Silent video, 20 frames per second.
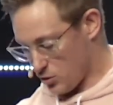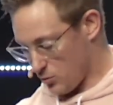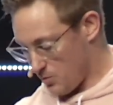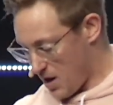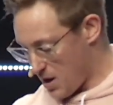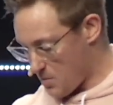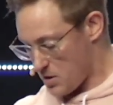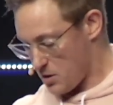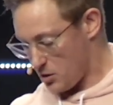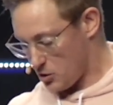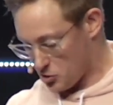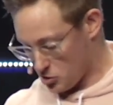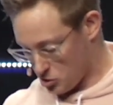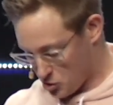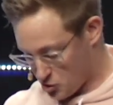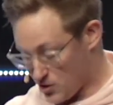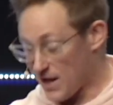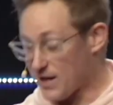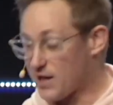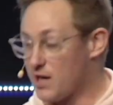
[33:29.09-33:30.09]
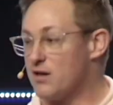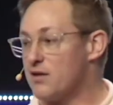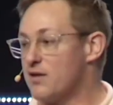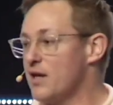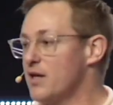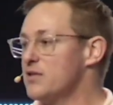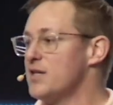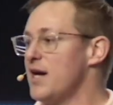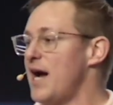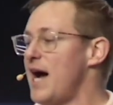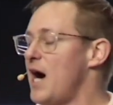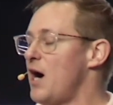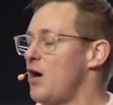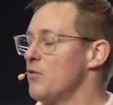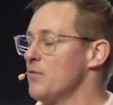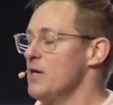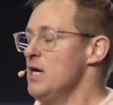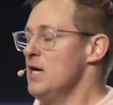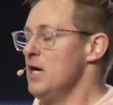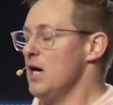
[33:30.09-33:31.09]
or maybe you're just checking things out,
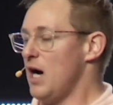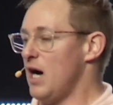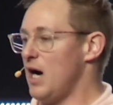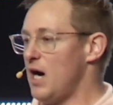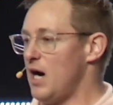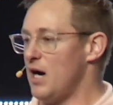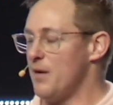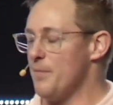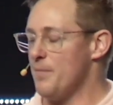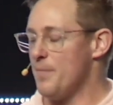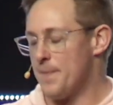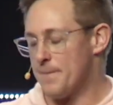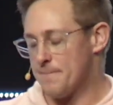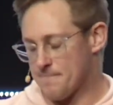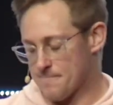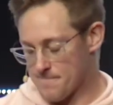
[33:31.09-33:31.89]
um,